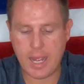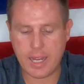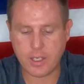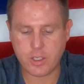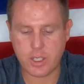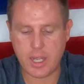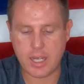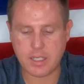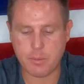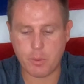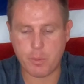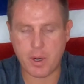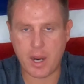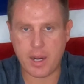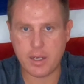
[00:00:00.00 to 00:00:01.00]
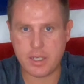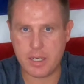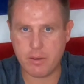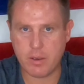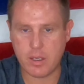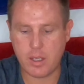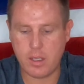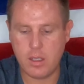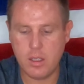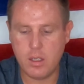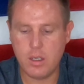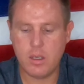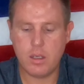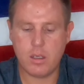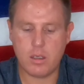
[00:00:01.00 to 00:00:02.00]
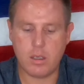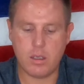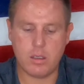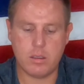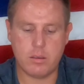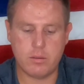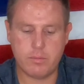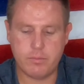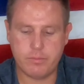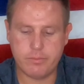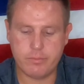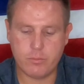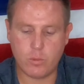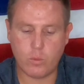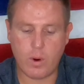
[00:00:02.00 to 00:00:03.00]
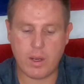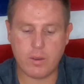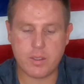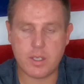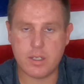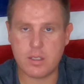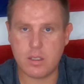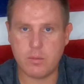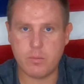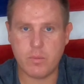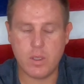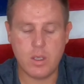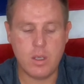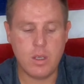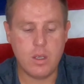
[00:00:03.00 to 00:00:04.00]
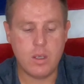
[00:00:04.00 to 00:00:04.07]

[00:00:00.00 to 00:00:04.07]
actually has a proprietary rail system.